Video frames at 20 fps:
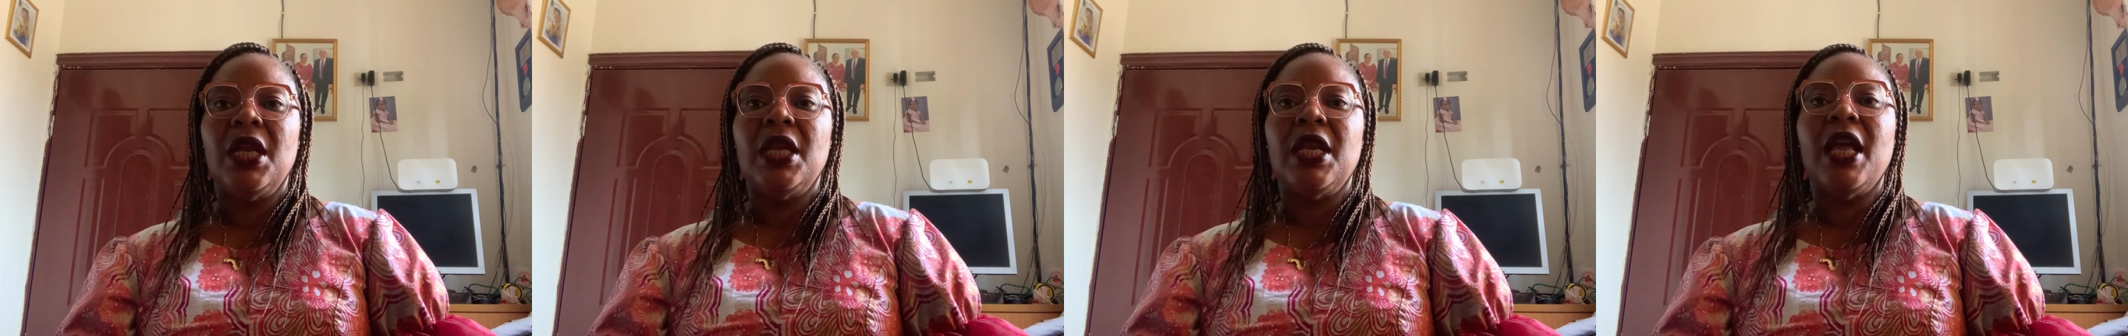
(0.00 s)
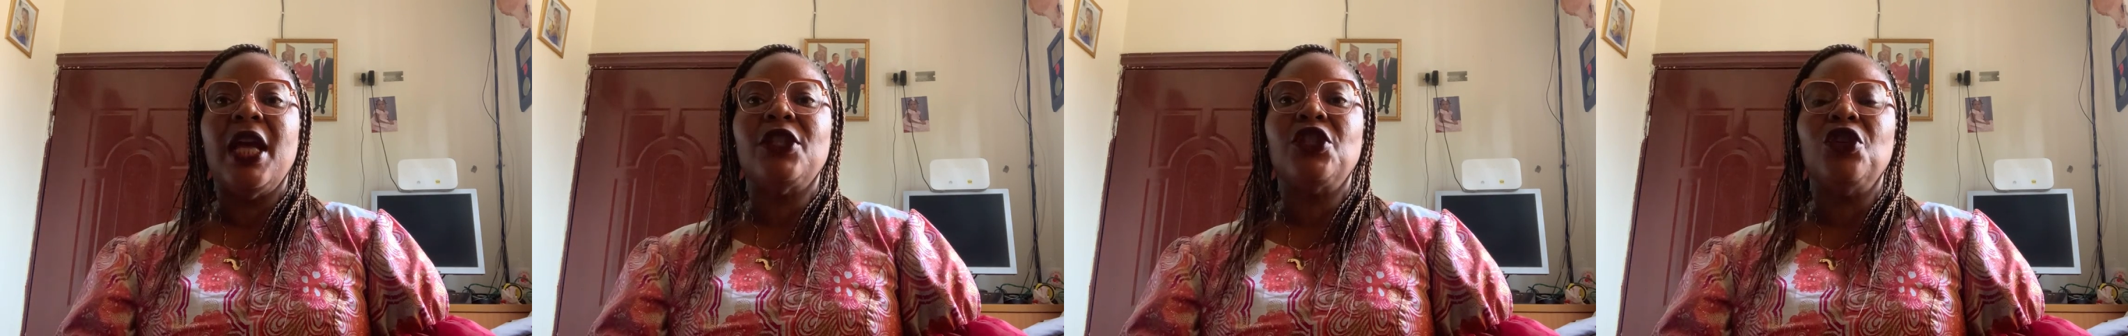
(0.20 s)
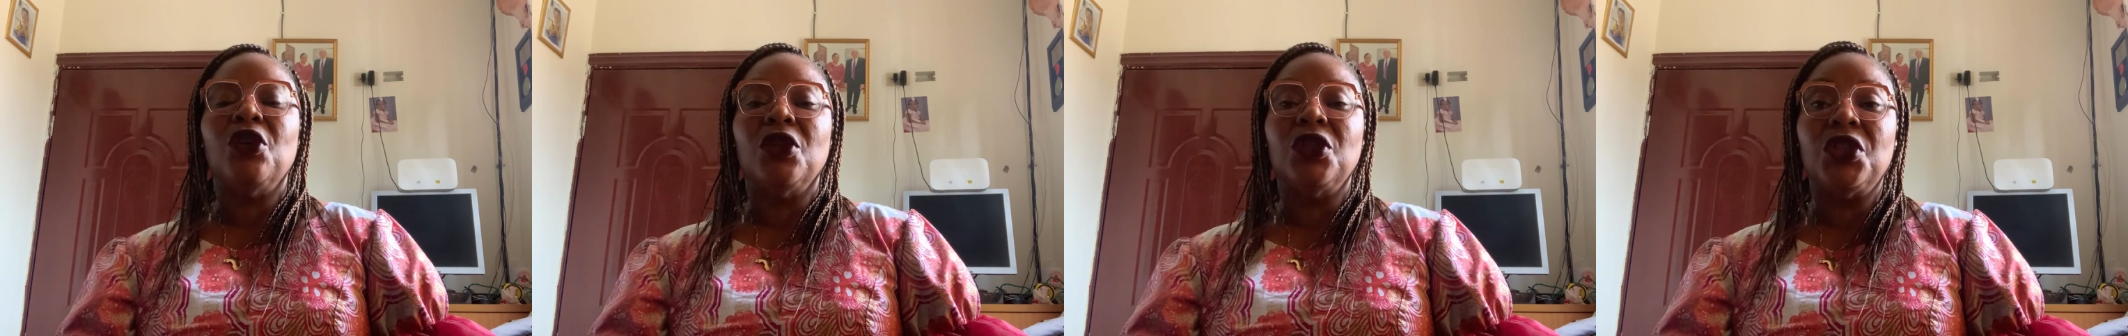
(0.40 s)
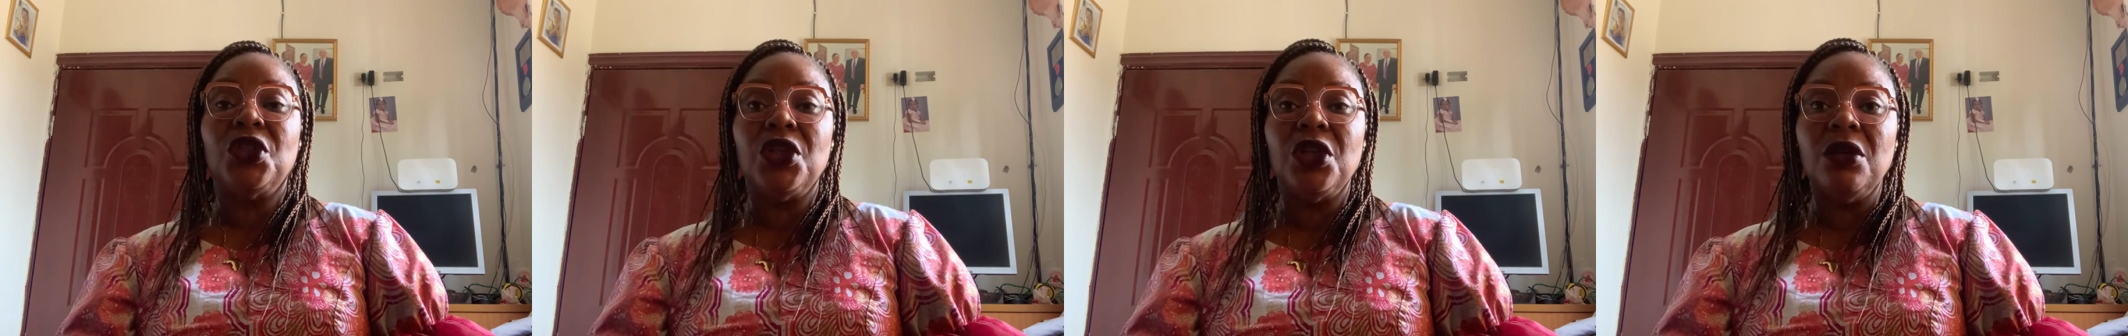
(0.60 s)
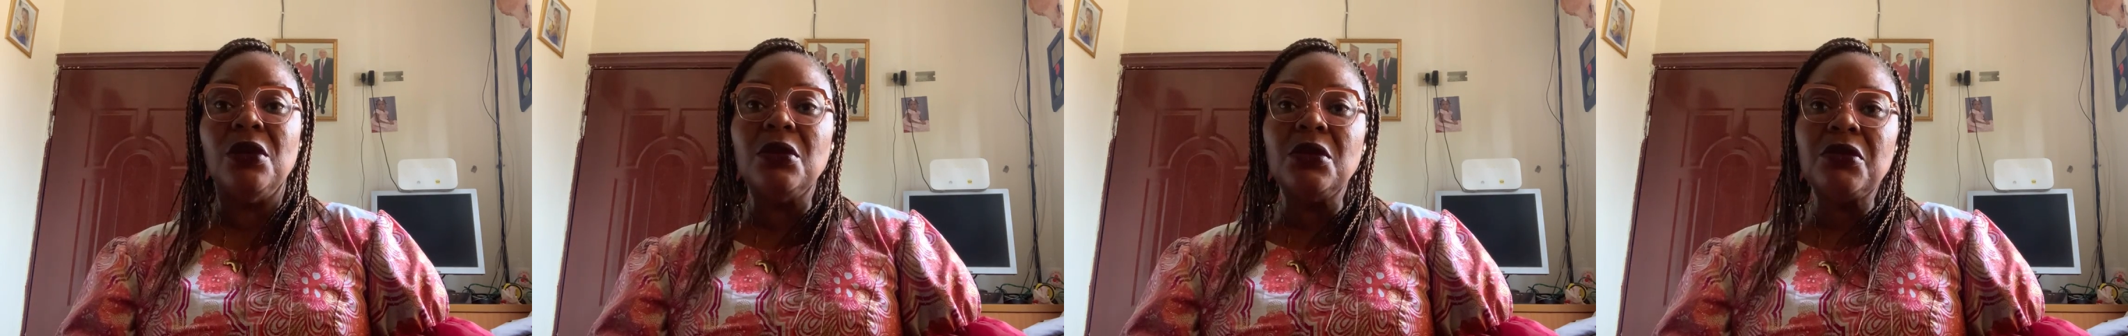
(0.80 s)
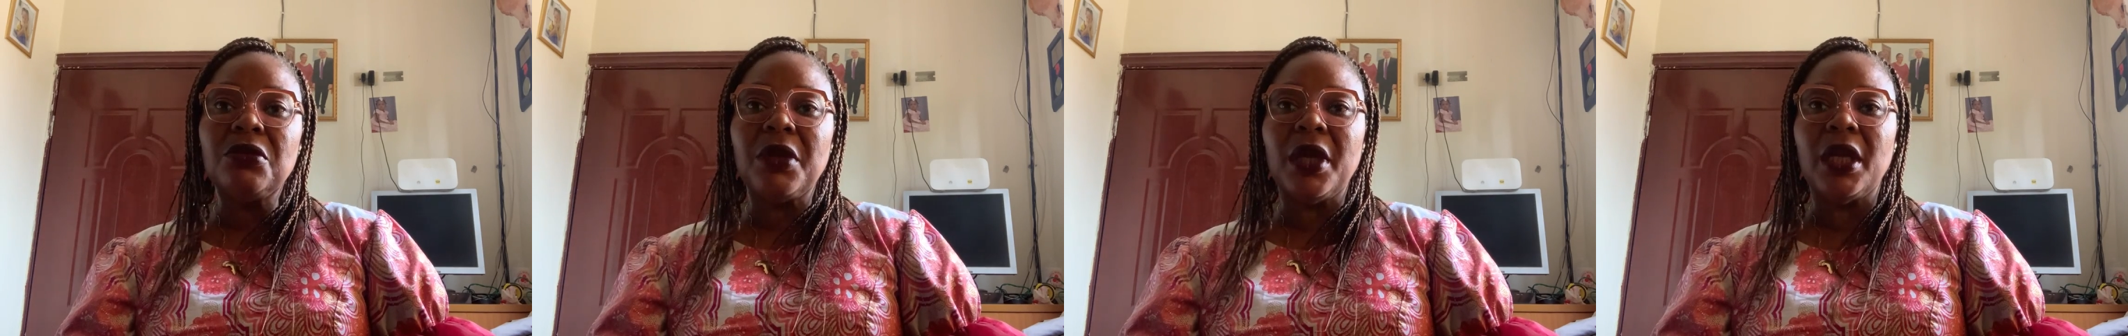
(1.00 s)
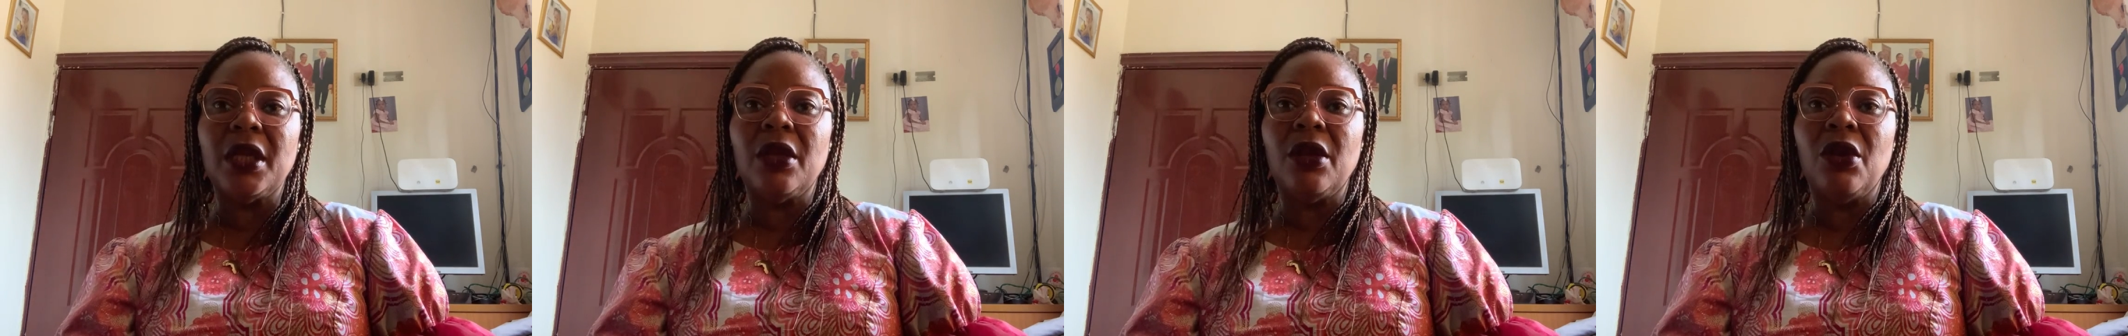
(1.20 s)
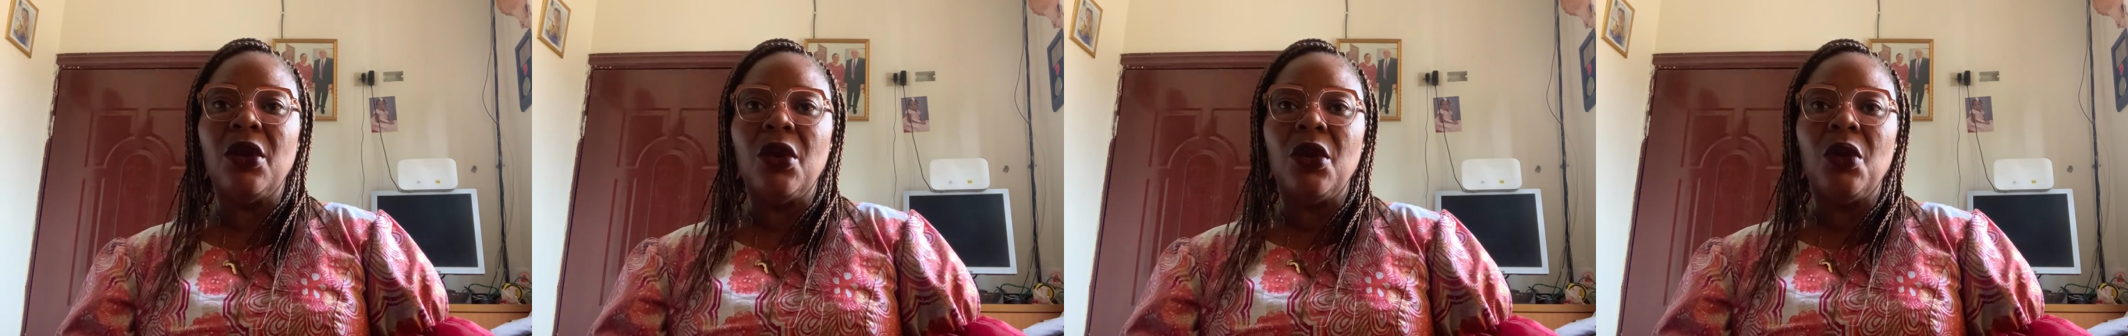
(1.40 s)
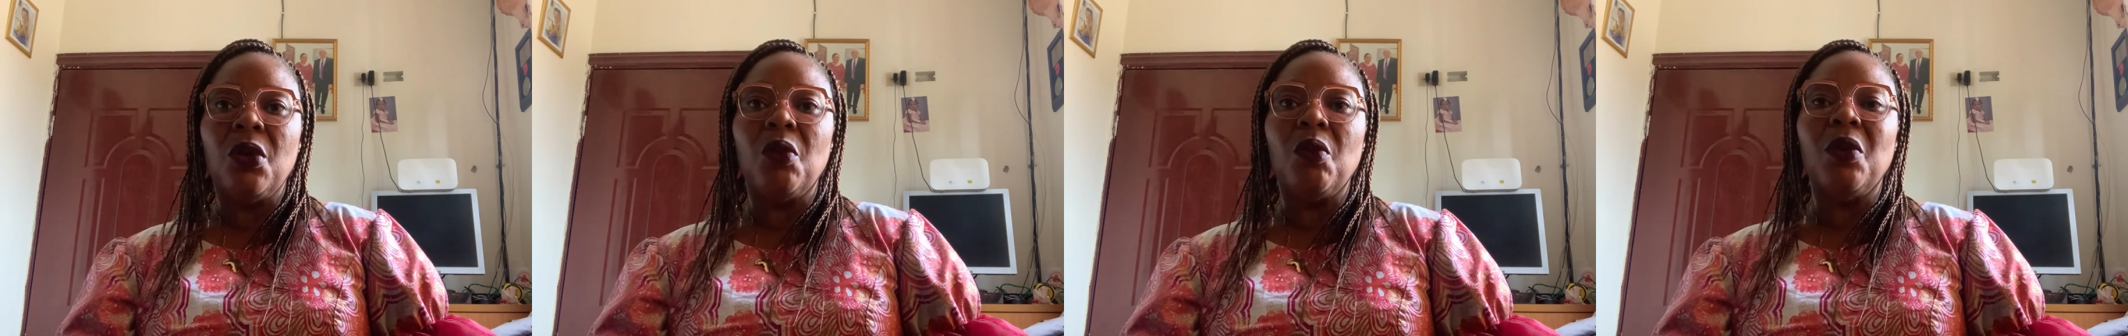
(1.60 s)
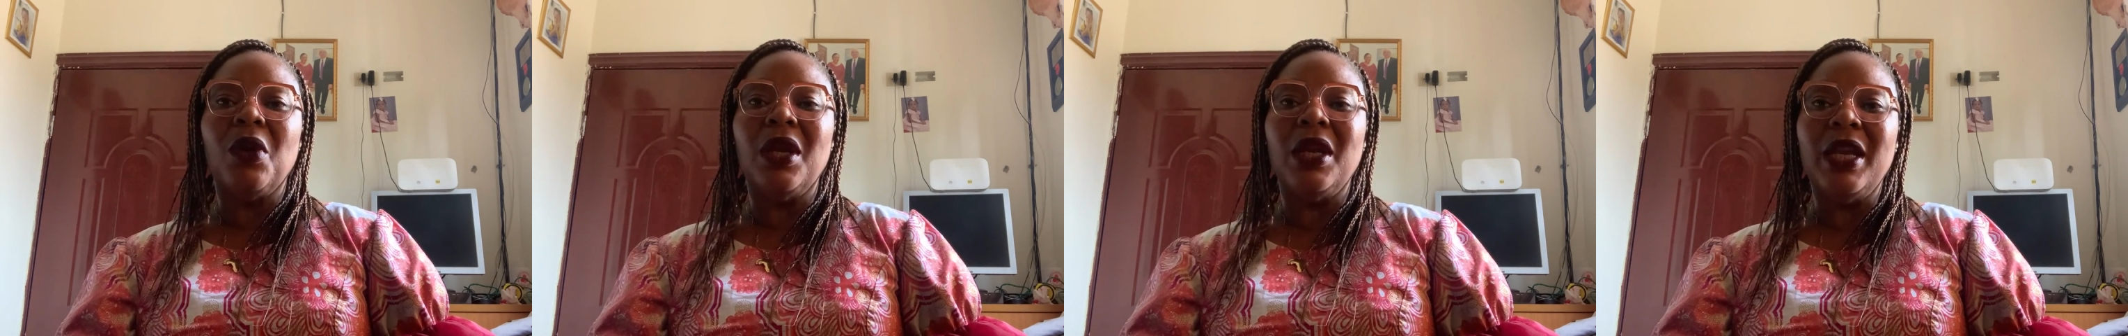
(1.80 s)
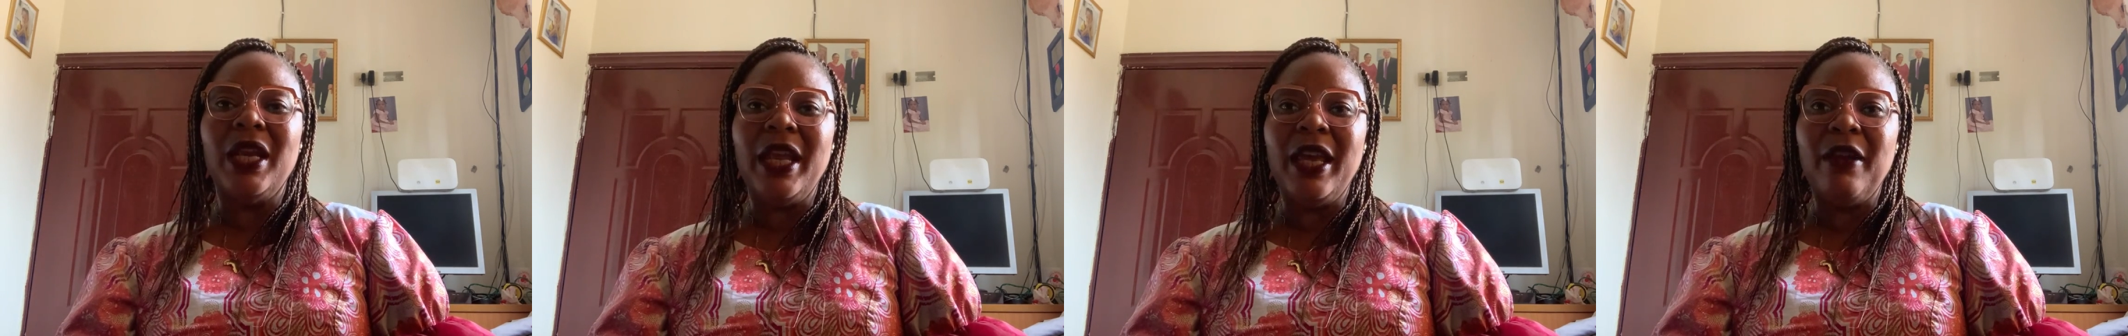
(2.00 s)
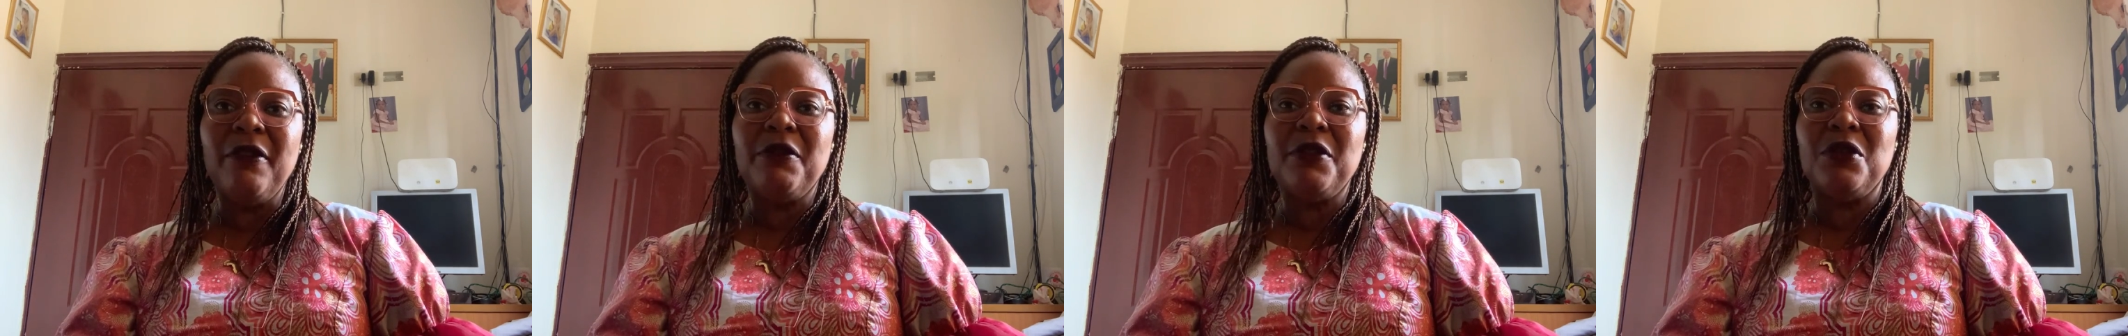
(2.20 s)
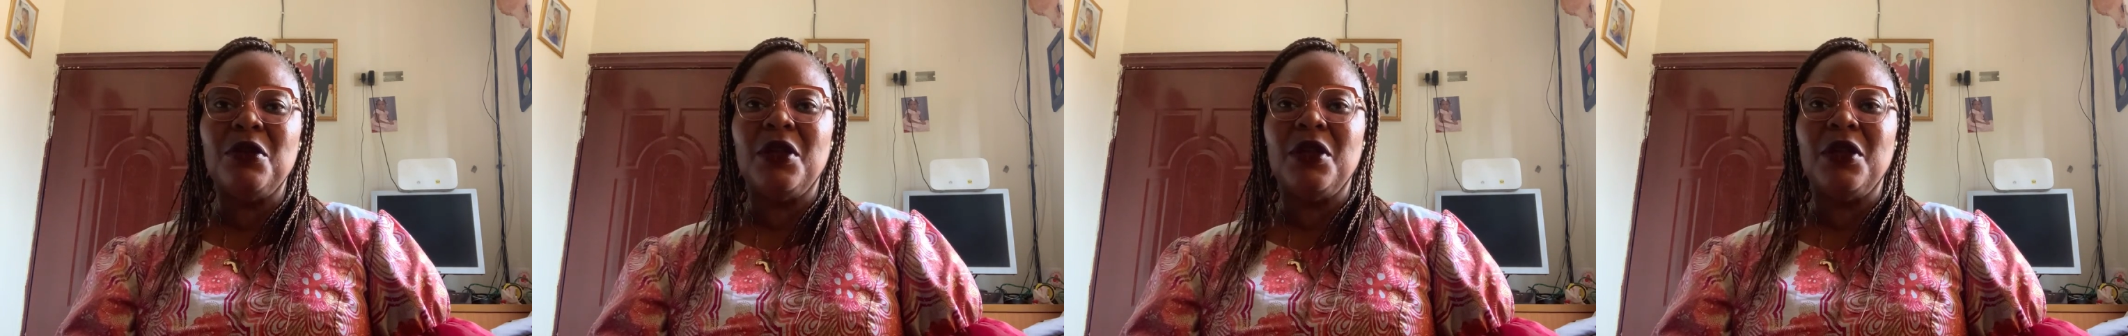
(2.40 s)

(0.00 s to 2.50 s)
that your children will live